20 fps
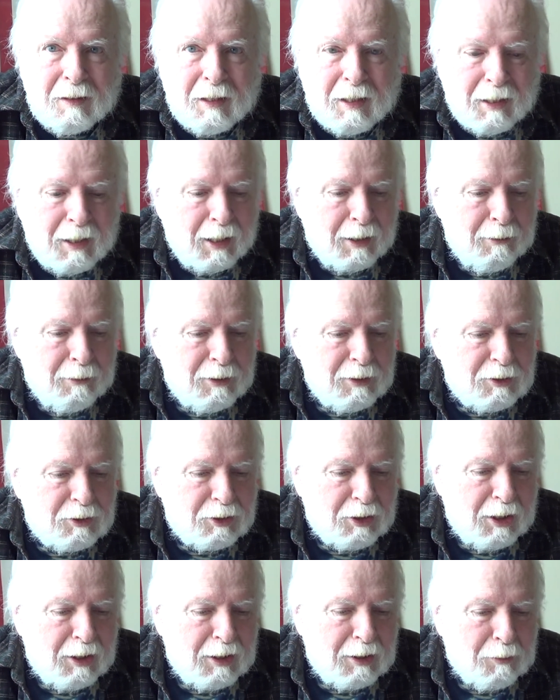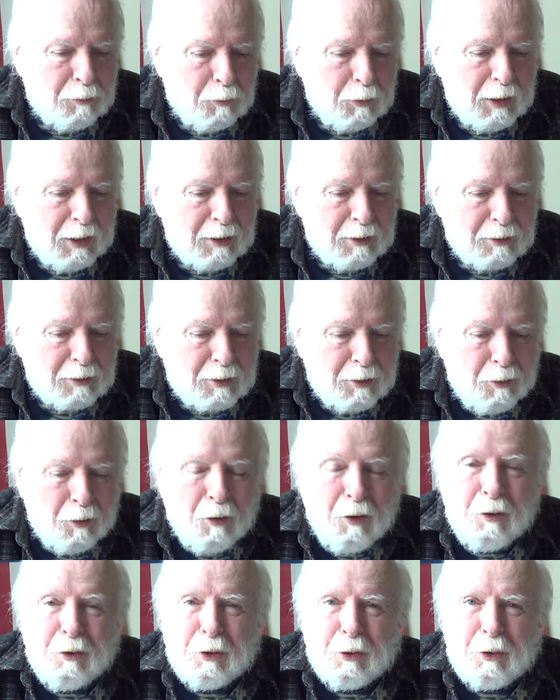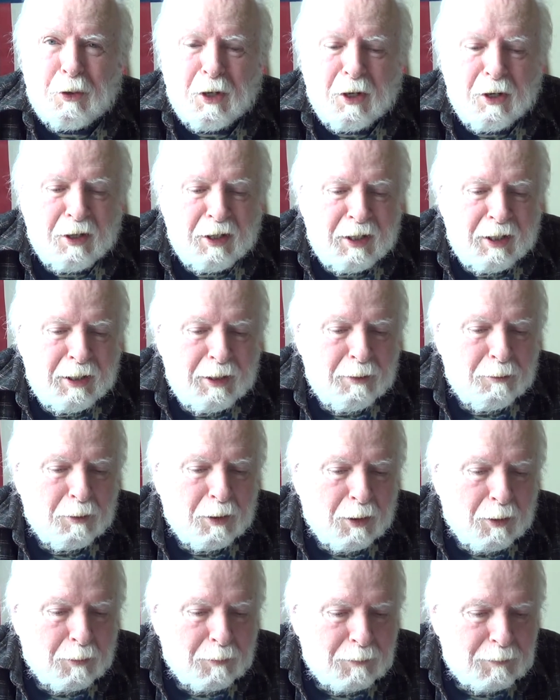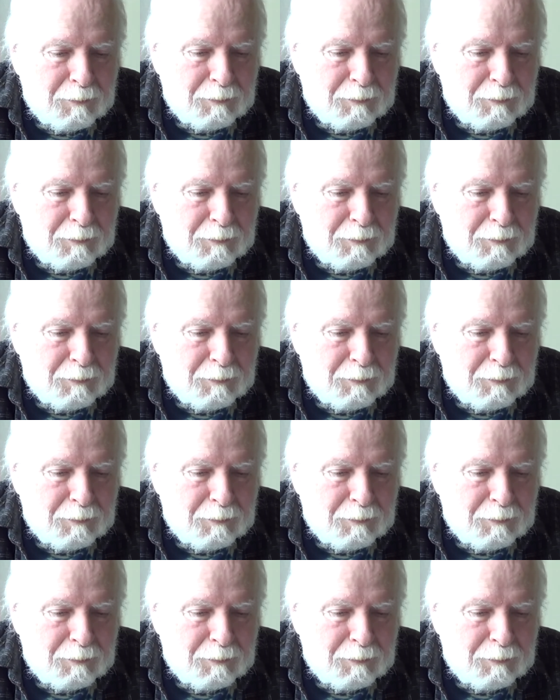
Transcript: And I heard Cenk Uygur call her a hero.